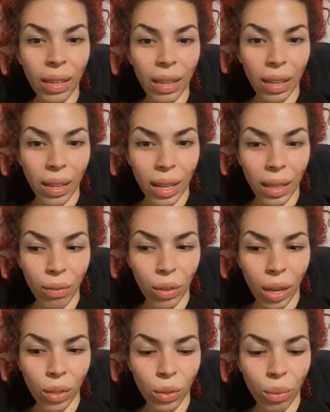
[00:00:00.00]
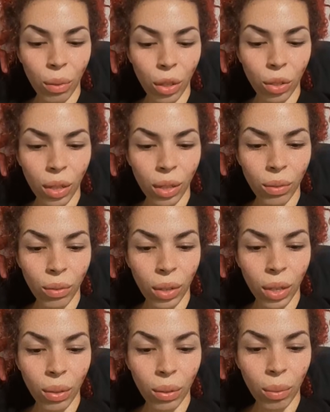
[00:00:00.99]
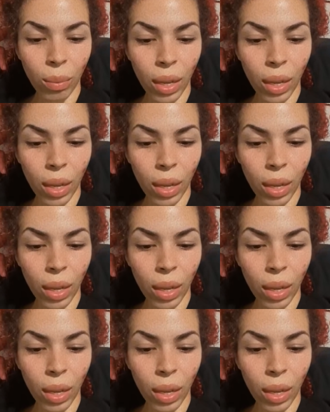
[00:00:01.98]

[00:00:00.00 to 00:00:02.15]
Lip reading: but it's all good stuff.